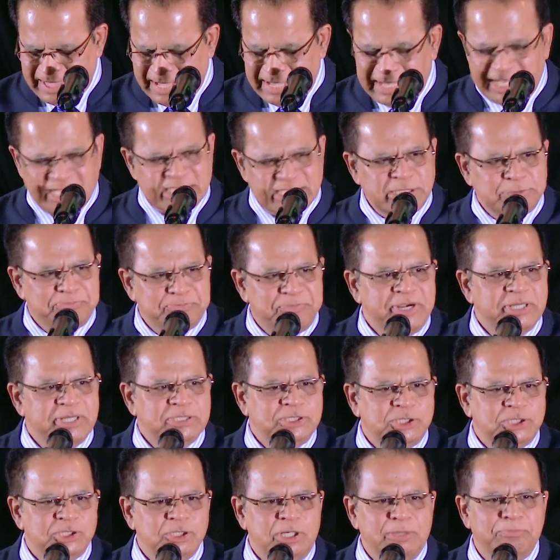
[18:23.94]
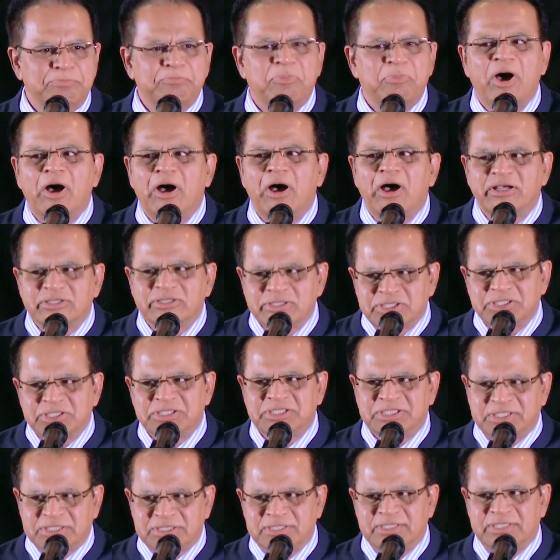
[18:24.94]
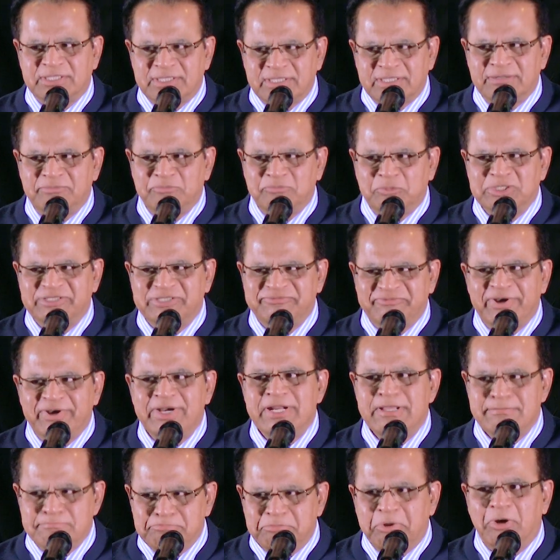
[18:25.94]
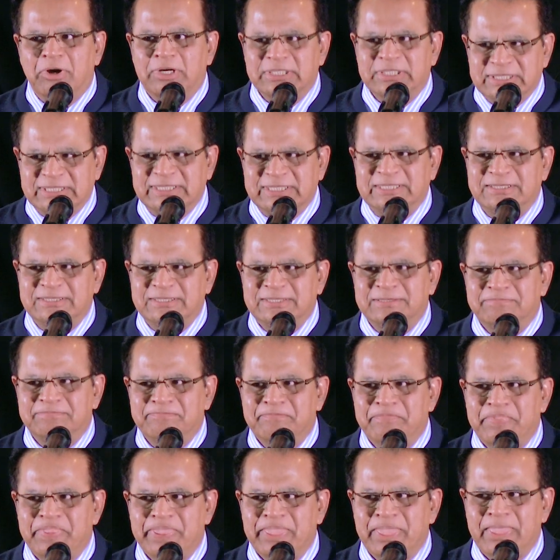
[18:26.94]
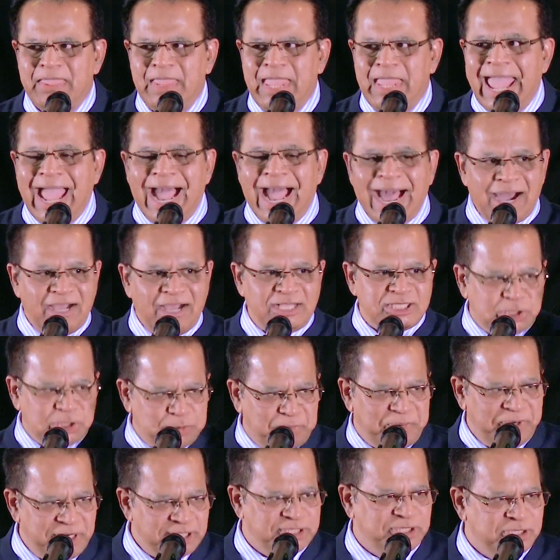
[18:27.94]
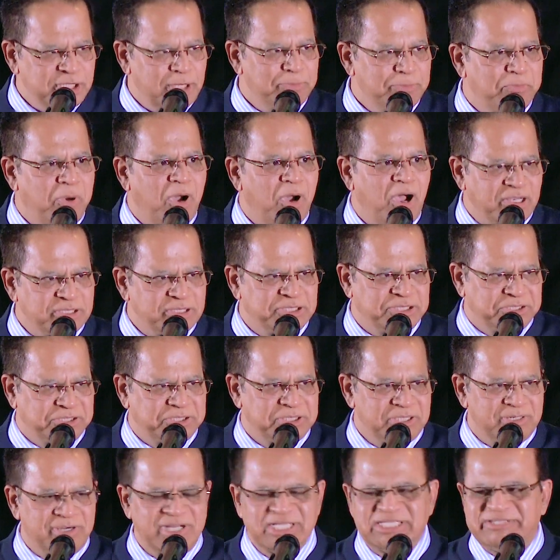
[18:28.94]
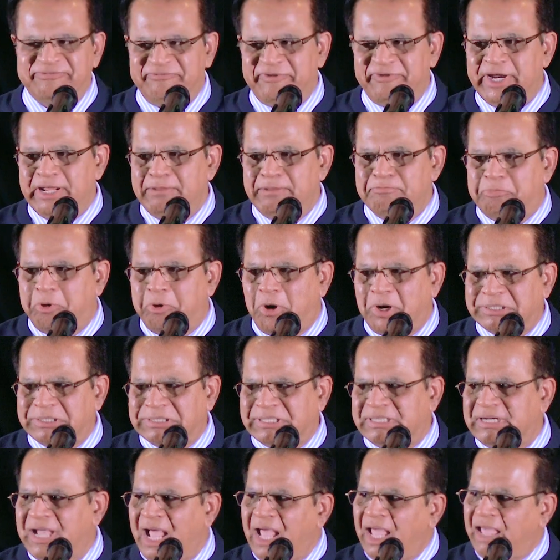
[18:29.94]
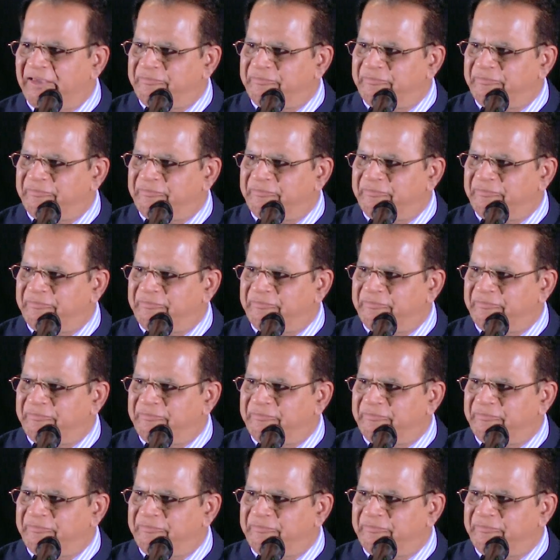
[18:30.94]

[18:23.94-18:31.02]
His spiritual posture was very important. Our spiritual posture is very important.